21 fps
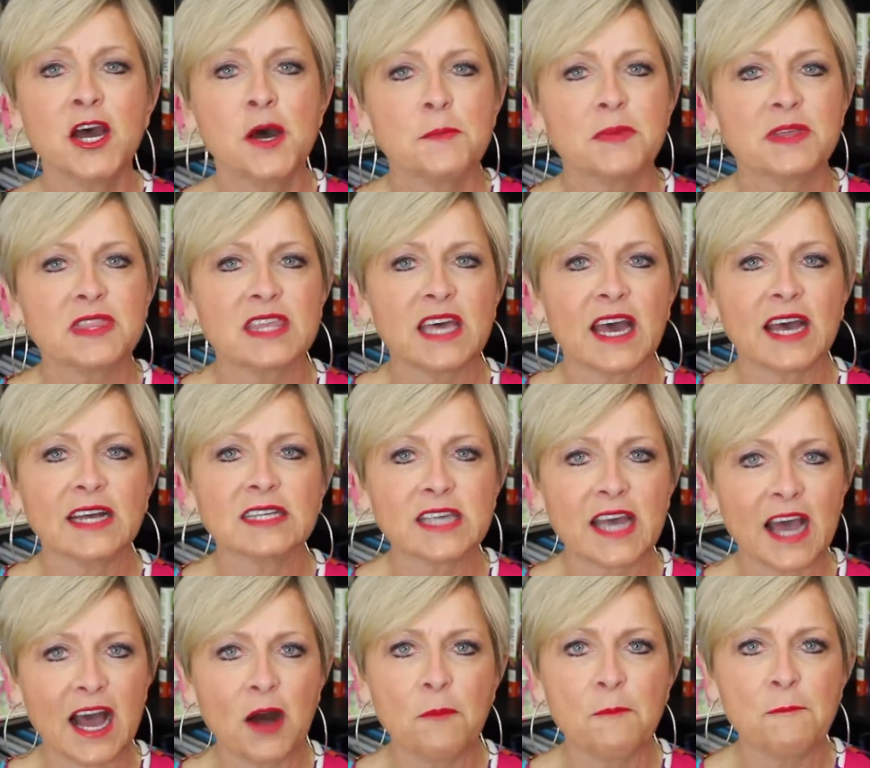but that's
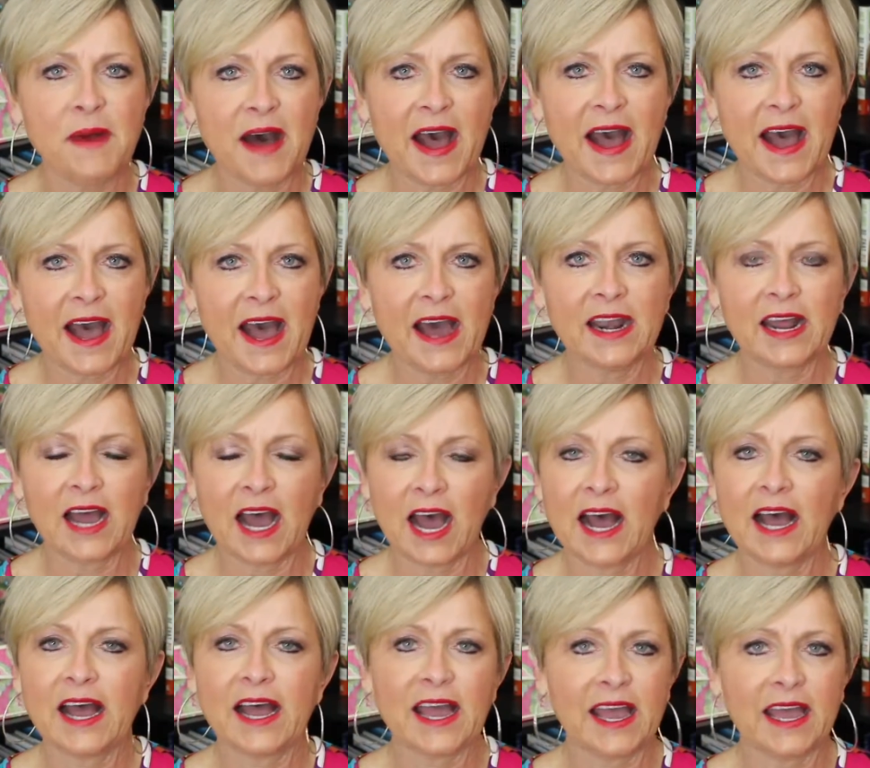how bad
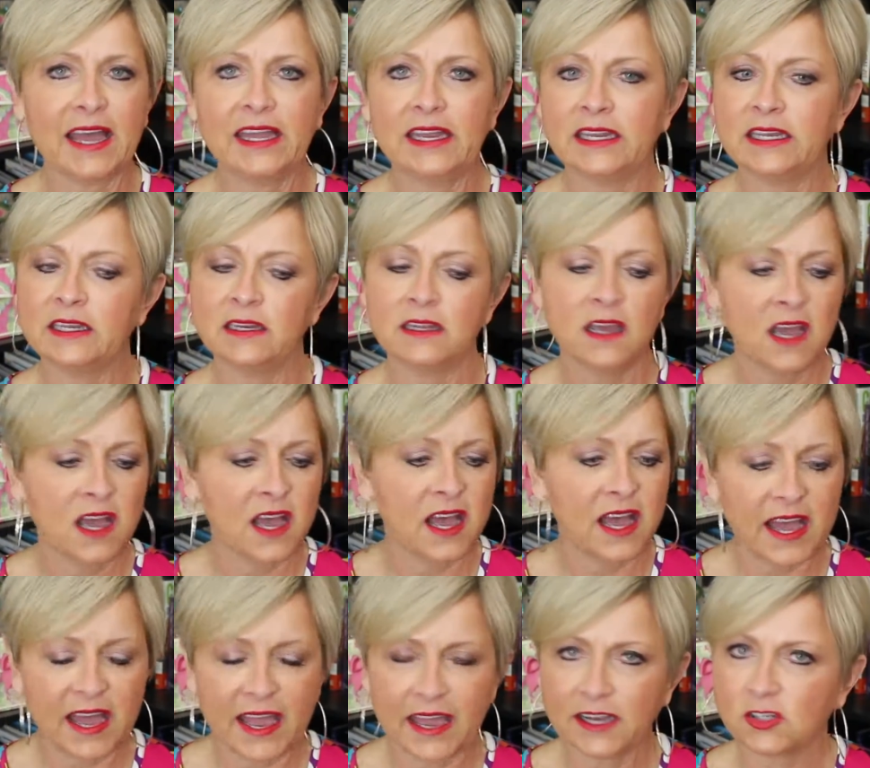I hated
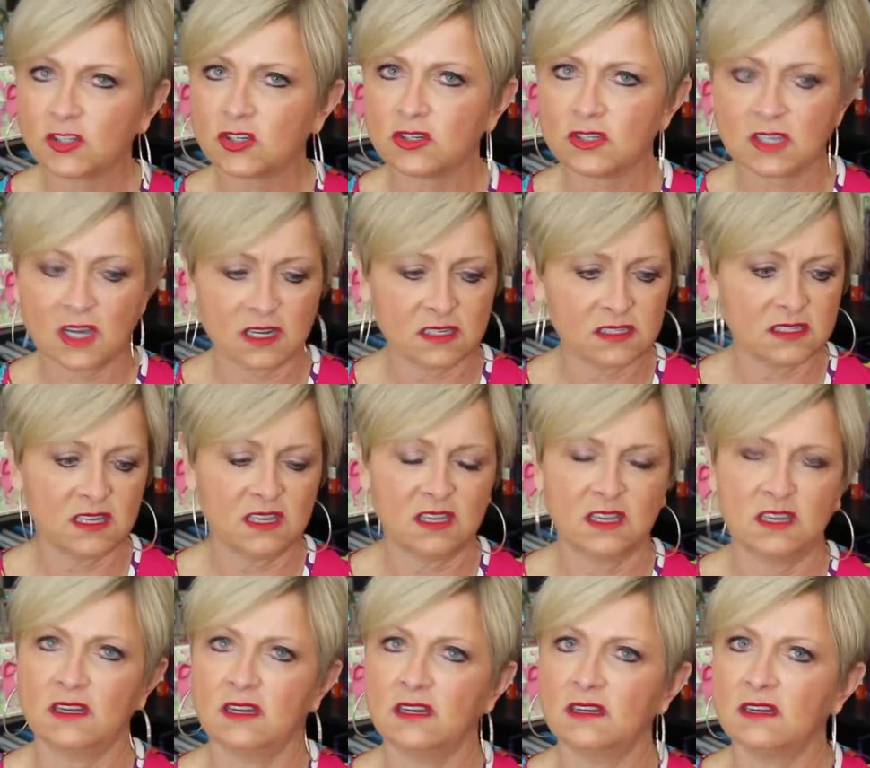
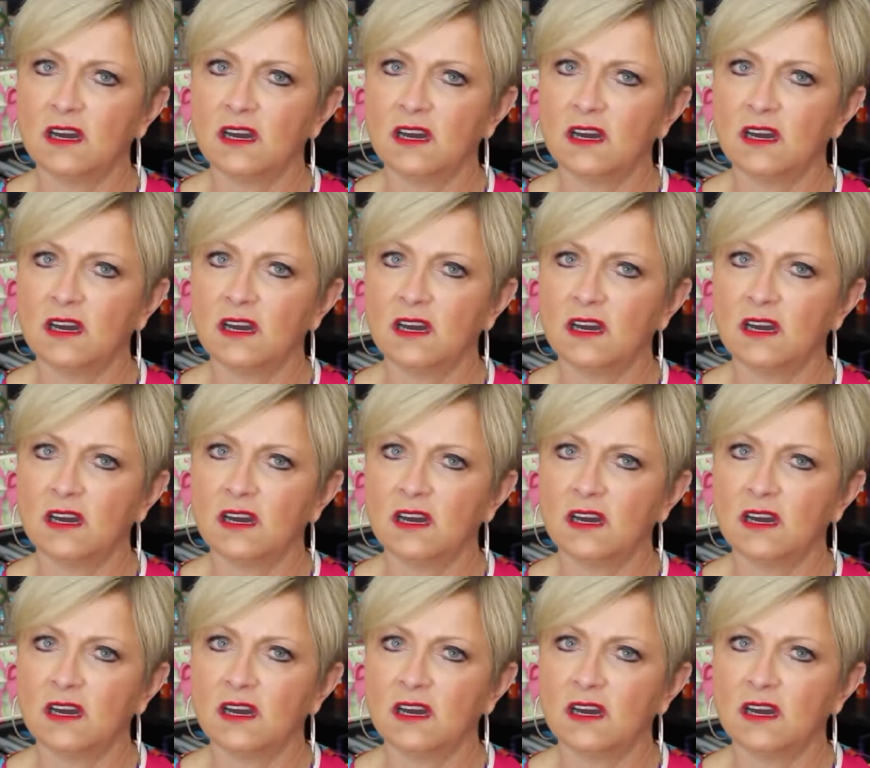exercising,